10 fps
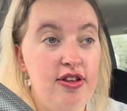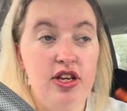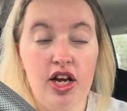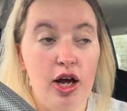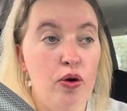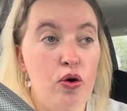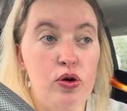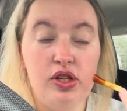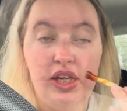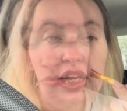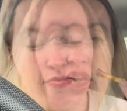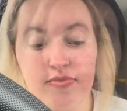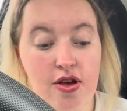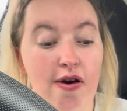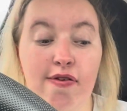you know, all seen each
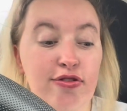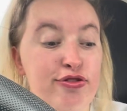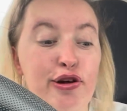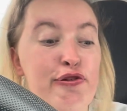other. So